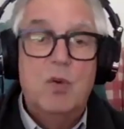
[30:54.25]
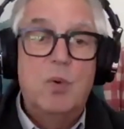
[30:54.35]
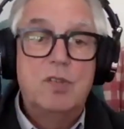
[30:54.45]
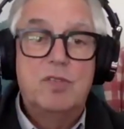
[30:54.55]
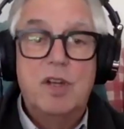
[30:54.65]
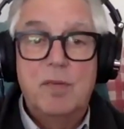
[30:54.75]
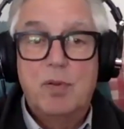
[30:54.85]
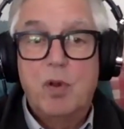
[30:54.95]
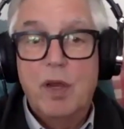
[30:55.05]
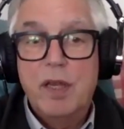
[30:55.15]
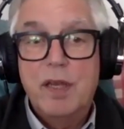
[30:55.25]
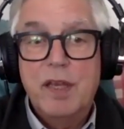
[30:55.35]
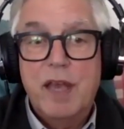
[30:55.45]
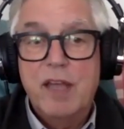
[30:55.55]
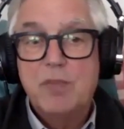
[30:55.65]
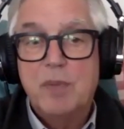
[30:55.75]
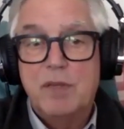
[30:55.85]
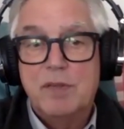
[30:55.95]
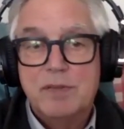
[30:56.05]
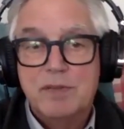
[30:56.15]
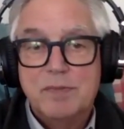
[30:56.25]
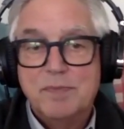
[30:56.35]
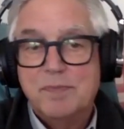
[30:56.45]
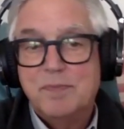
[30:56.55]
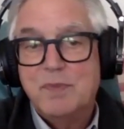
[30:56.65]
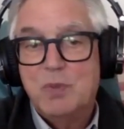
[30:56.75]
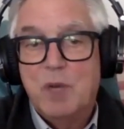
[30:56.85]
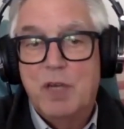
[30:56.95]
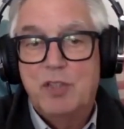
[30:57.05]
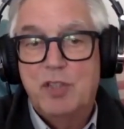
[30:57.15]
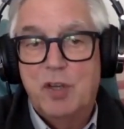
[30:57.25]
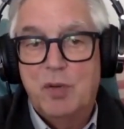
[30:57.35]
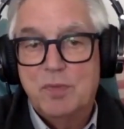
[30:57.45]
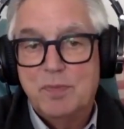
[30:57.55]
was an employee engagement ratio.